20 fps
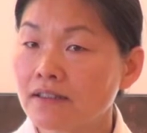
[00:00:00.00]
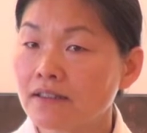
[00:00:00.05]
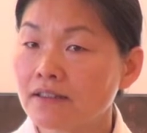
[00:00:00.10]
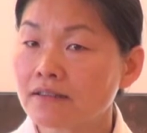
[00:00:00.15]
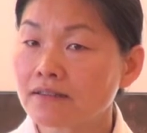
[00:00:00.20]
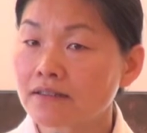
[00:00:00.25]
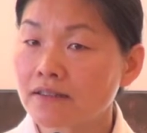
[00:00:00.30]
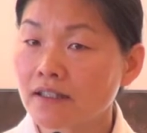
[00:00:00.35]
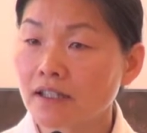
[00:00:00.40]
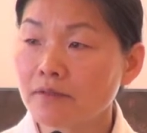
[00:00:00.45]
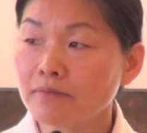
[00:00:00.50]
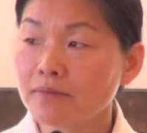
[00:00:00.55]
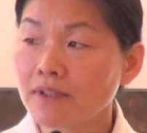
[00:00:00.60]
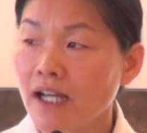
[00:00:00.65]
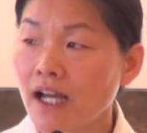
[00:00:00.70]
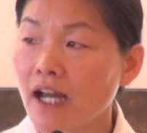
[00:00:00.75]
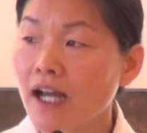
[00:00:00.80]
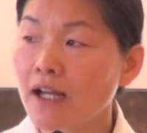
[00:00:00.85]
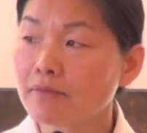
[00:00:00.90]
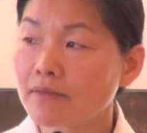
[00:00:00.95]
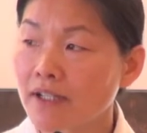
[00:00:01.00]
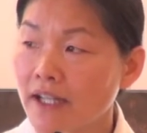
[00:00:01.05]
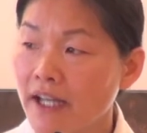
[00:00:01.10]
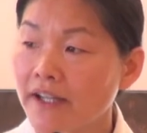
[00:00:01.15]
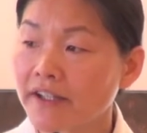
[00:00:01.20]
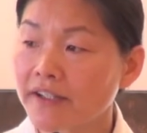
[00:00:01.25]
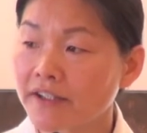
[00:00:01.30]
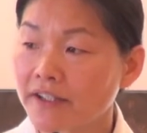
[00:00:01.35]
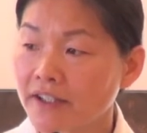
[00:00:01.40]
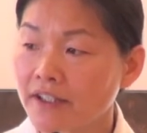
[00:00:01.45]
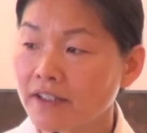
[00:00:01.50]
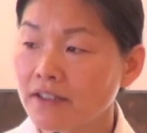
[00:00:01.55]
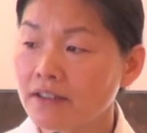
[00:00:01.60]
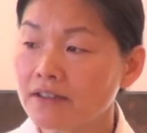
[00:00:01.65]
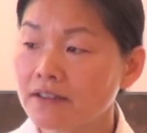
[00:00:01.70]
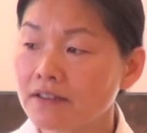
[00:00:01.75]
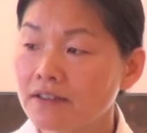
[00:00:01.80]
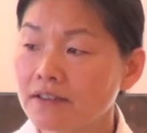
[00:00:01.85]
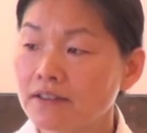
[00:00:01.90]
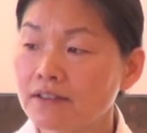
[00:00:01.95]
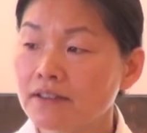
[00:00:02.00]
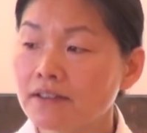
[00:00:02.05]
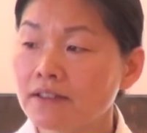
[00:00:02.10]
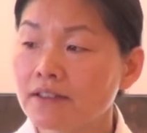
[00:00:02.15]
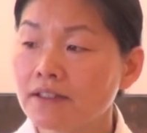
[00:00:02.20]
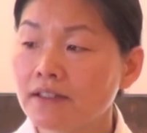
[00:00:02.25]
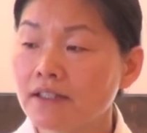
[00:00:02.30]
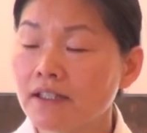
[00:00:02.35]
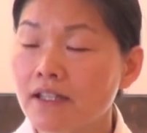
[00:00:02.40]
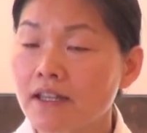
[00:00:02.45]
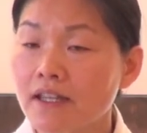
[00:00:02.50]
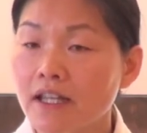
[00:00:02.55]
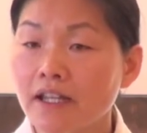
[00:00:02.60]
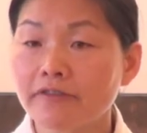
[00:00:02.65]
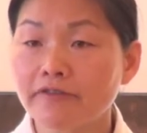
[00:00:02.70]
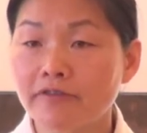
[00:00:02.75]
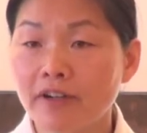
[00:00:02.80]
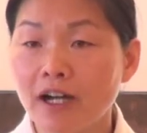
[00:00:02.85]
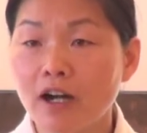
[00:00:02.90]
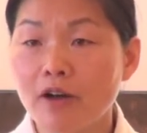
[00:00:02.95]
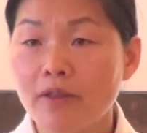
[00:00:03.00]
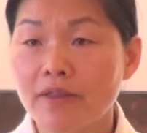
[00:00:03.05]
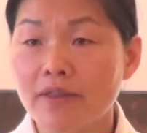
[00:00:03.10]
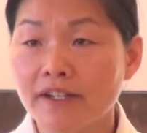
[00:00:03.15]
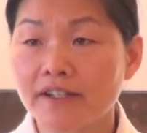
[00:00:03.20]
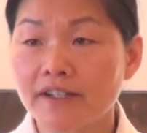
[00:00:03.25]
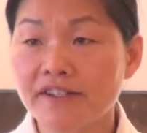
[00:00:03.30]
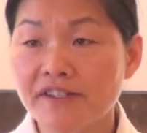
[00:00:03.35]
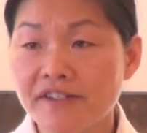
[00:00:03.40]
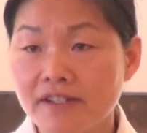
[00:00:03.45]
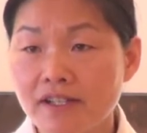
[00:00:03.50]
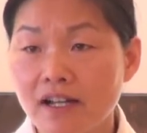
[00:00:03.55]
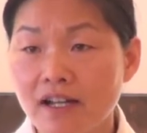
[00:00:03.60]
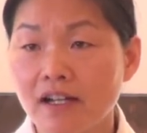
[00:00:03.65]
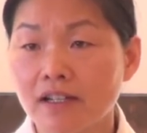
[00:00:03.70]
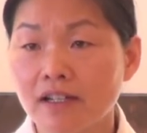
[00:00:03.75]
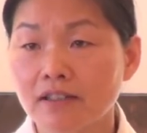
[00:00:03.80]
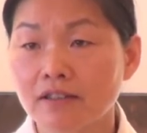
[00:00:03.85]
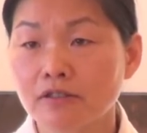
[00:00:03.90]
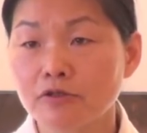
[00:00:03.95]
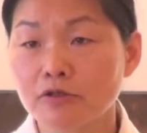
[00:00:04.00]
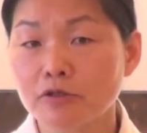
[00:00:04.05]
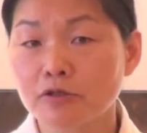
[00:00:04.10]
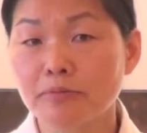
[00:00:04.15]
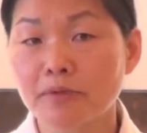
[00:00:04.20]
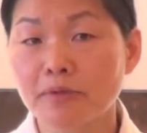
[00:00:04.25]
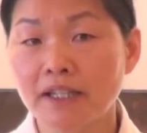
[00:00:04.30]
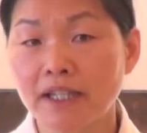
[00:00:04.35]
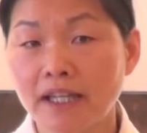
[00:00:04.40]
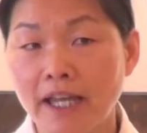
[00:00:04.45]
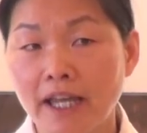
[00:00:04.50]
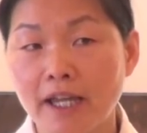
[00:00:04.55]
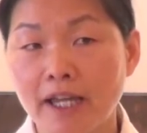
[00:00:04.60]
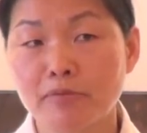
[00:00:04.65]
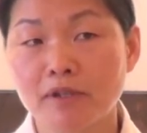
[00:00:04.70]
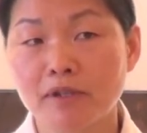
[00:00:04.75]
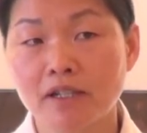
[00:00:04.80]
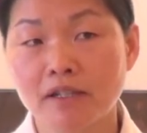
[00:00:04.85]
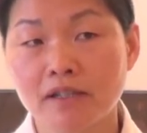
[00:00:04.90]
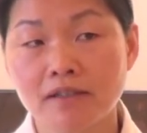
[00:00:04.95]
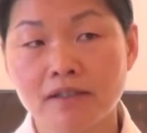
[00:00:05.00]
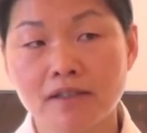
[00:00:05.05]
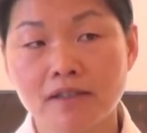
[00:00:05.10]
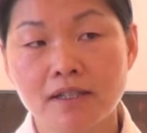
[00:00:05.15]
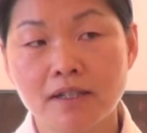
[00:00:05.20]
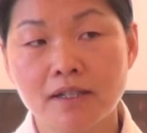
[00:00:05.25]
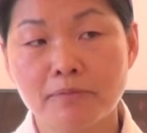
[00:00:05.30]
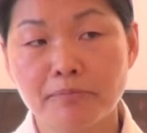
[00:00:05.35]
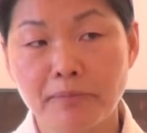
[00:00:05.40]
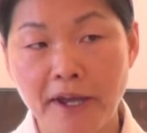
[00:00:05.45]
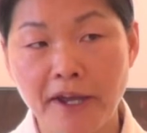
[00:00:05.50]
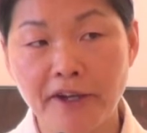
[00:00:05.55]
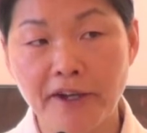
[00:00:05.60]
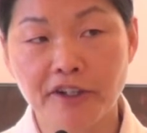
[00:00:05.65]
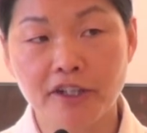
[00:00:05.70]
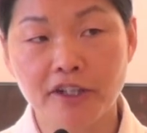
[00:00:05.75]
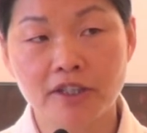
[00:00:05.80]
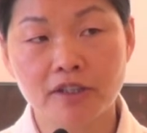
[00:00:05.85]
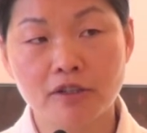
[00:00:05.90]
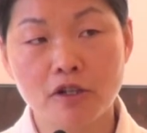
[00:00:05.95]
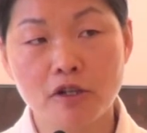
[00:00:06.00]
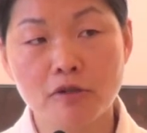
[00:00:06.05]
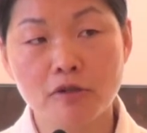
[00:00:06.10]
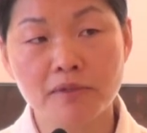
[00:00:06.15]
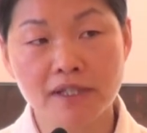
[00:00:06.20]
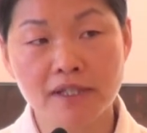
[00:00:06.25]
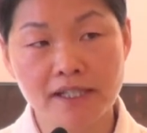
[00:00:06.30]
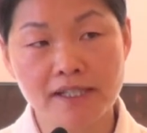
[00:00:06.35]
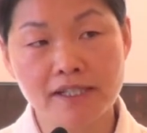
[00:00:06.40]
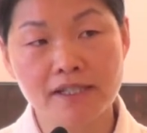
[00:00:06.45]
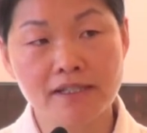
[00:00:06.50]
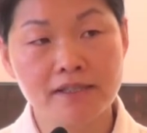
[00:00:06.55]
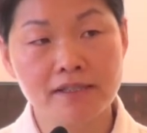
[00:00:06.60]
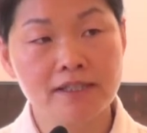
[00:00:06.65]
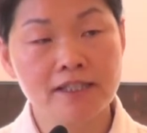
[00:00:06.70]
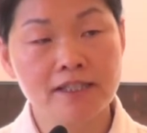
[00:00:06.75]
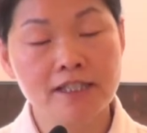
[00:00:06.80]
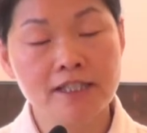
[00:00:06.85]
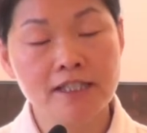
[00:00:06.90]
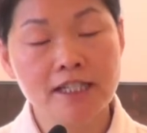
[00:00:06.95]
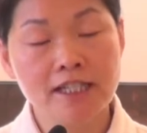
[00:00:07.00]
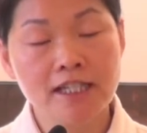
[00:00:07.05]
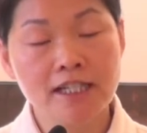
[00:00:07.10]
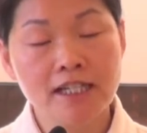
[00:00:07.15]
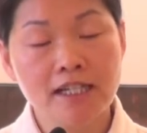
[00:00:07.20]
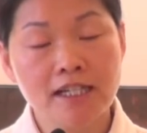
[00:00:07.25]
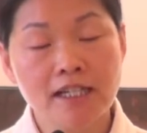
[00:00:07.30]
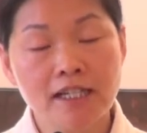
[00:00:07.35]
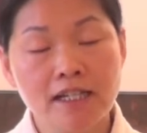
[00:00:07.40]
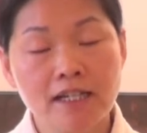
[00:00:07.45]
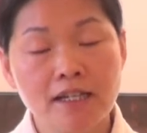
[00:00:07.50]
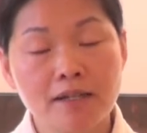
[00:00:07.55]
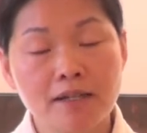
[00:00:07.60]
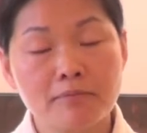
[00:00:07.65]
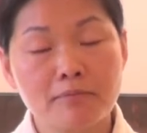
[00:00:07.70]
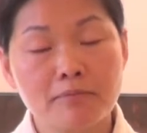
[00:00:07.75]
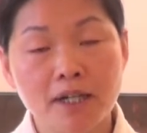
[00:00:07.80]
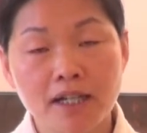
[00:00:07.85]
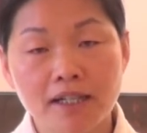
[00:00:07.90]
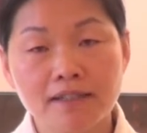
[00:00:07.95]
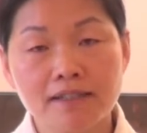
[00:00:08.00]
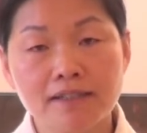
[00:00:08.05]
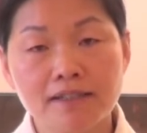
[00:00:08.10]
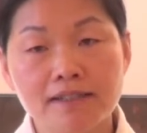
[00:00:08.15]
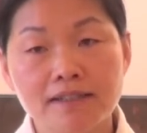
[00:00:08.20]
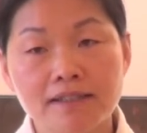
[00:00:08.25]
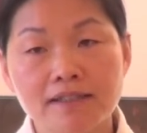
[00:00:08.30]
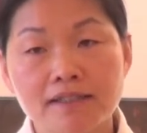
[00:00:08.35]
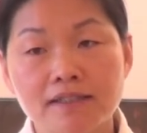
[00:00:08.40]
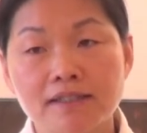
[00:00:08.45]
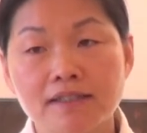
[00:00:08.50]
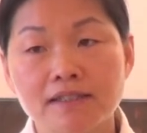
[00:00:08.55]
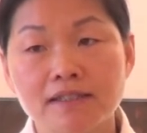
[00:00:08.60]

Sometime later, they found their son, who became a beggar, homeless. But